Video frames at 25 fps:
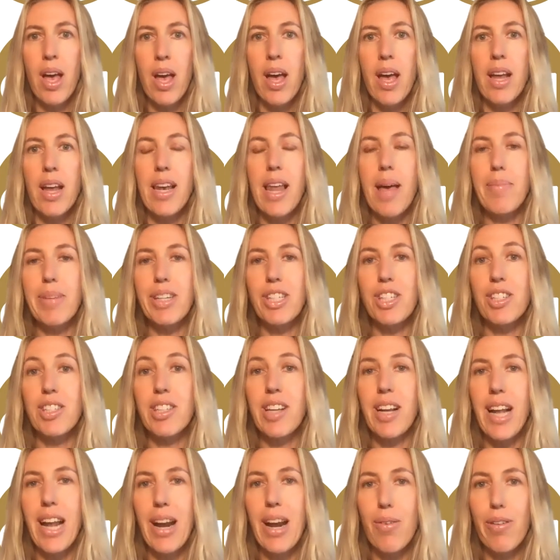Let me just
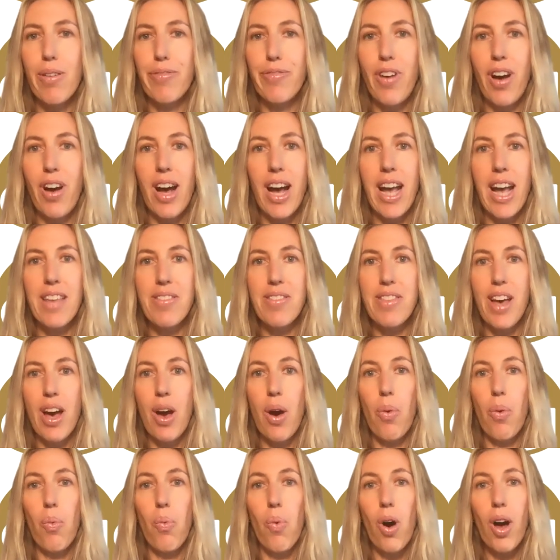clarify that
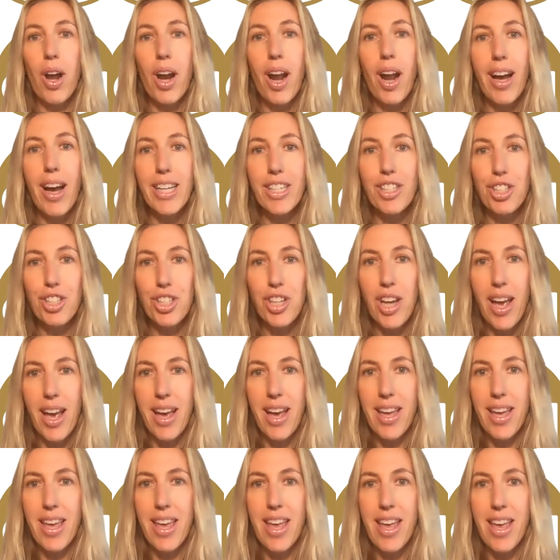what I
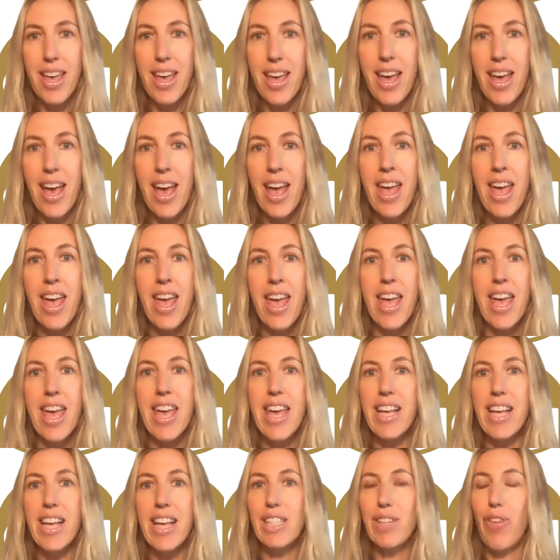share here
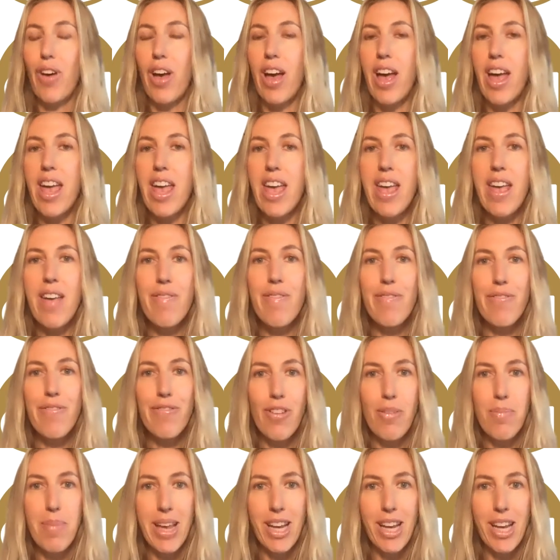is for
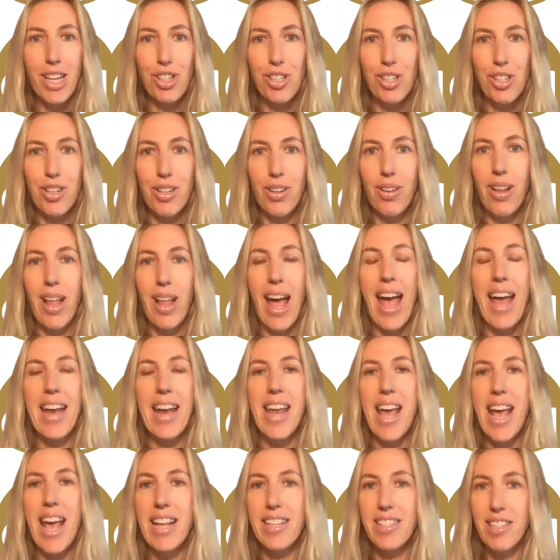informational and
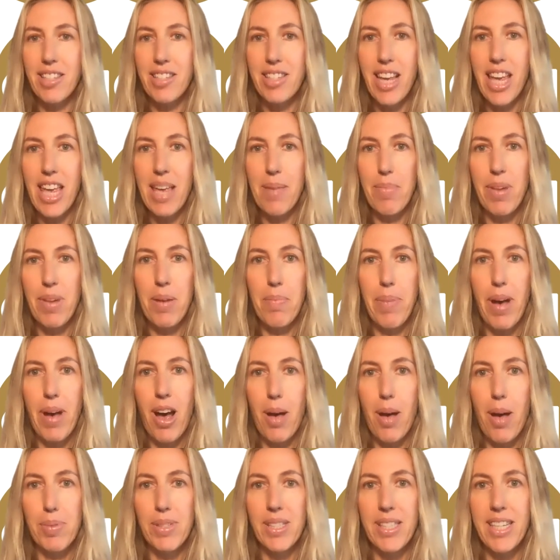entertainment
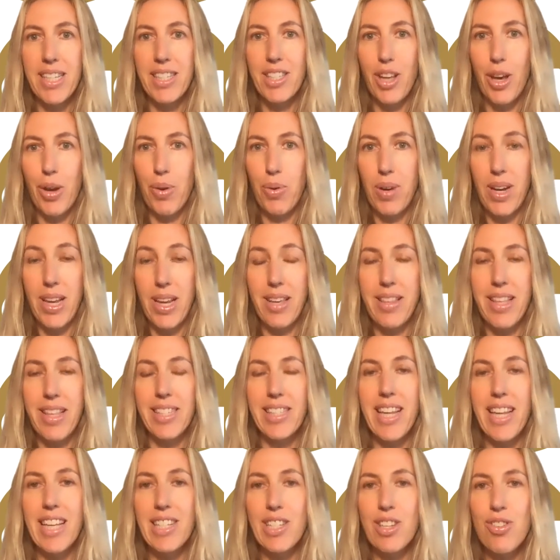purposes only.
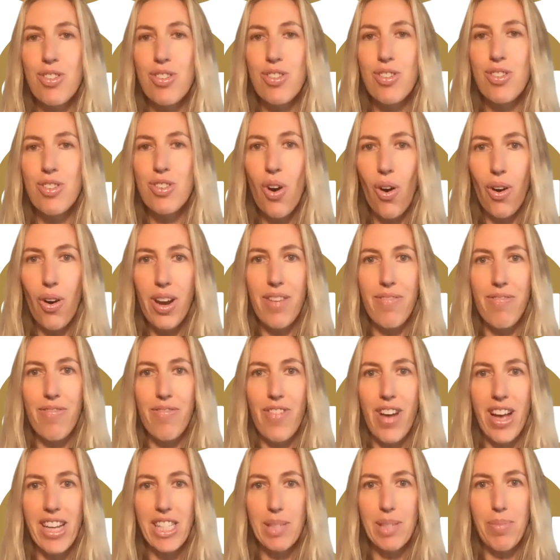This is not
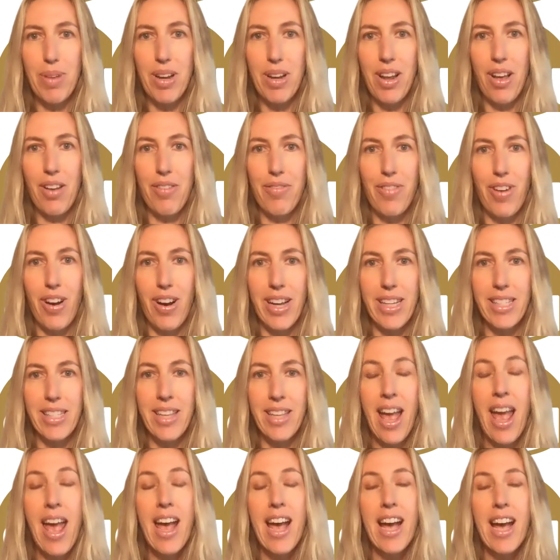investment advice.
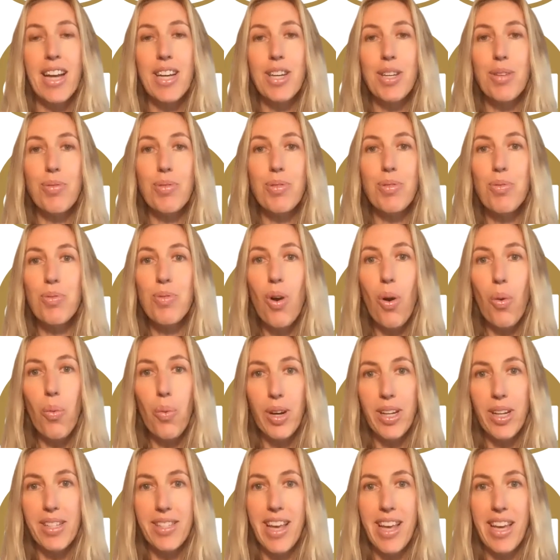And you do not
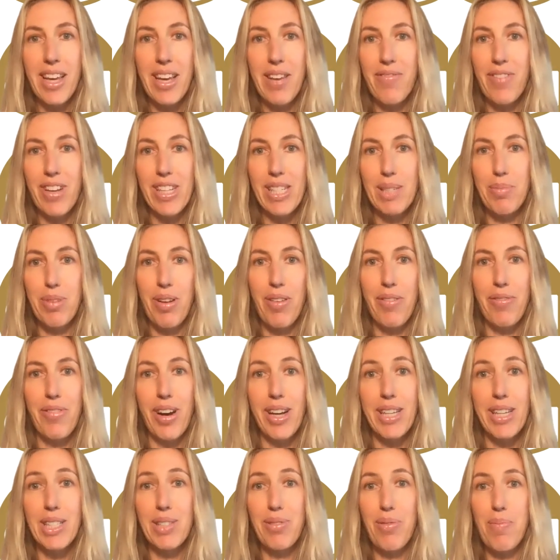want to take investment
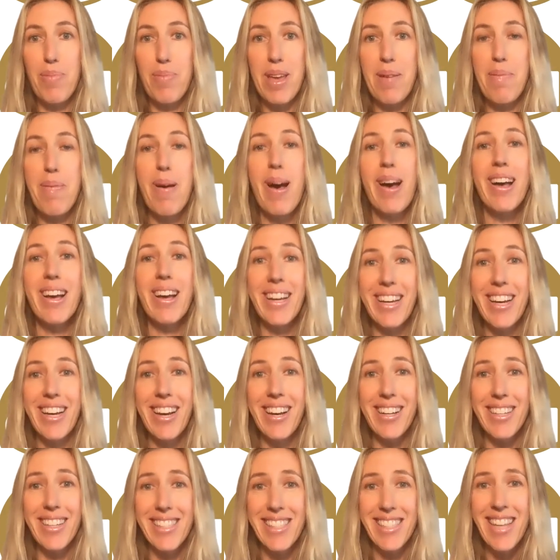advice from me
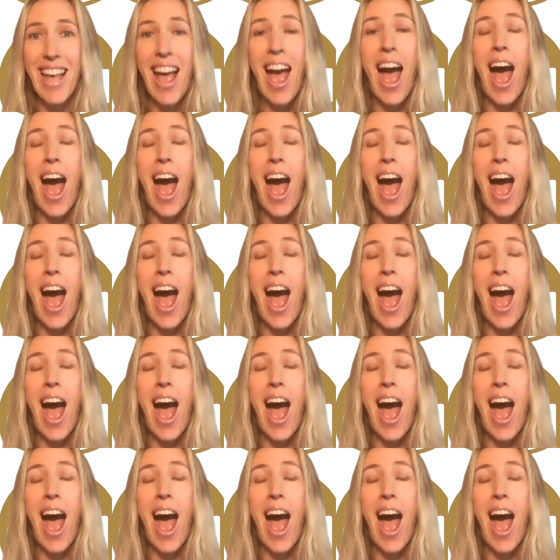because